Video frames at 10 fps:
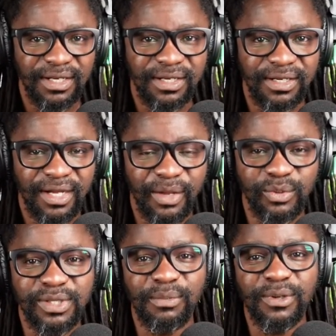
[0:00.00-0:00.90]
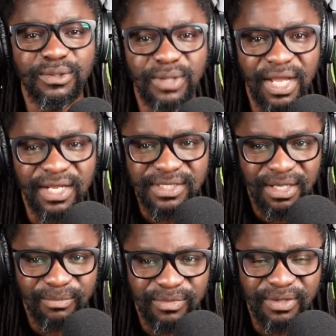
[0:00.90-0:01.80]
I was able to learn
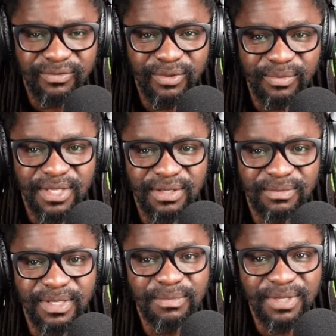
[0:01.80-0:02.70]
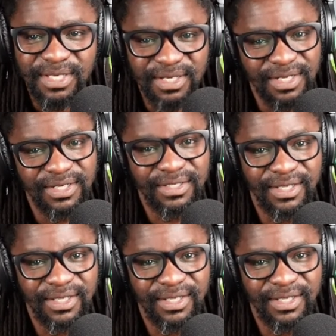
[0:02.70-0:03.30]
something from him immediately.